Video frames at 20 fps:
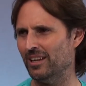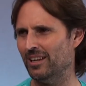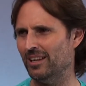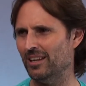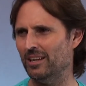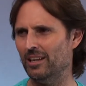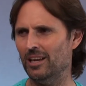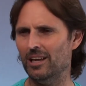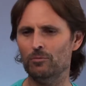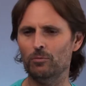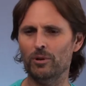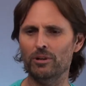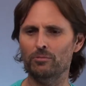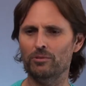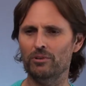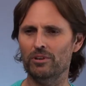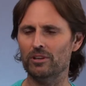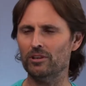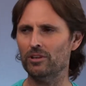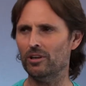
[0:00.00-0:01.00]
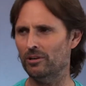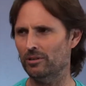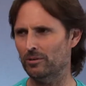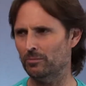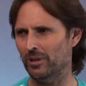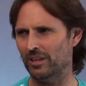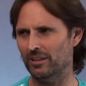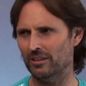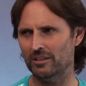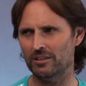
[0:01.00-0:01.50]
Yeah. And when we're in
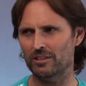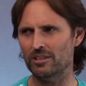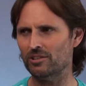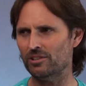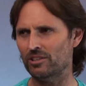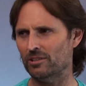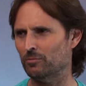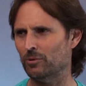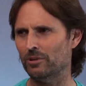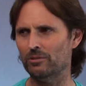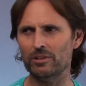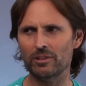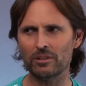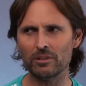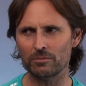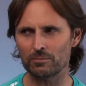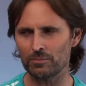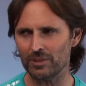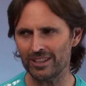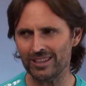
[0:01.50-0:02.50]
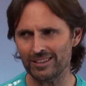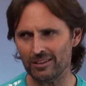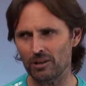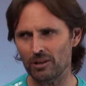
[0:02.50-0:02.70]
codependent addiction, we're in complete